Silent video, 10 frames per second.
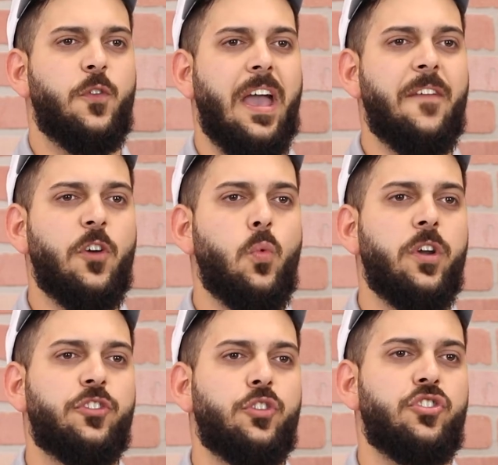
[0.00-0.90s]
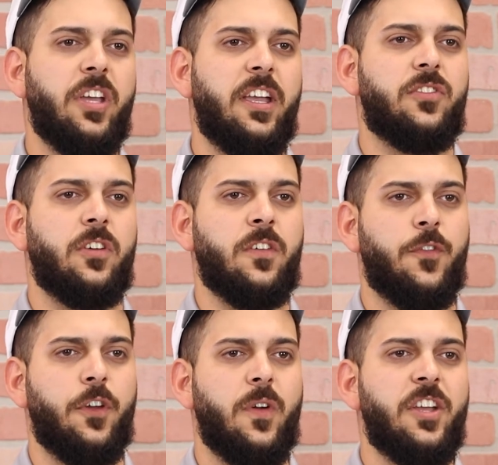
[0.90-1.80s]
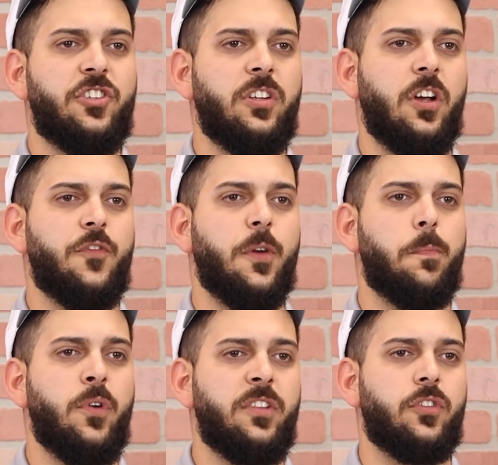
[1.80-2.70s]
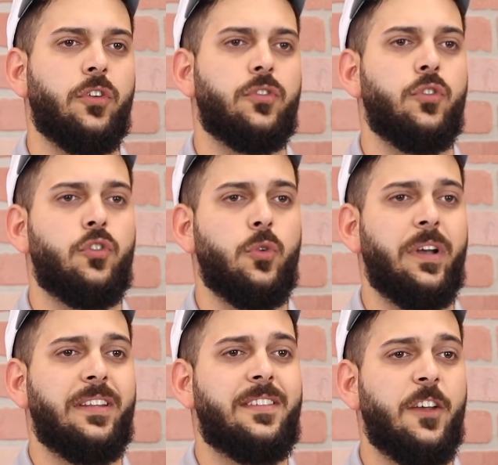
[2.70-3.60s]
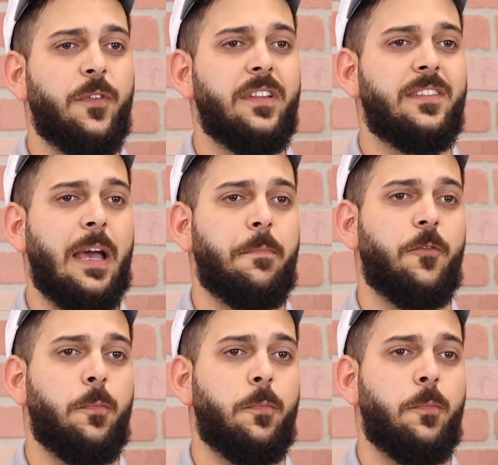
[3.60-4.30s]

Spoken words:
you ever wish to change the configuration of your printer to do a different type of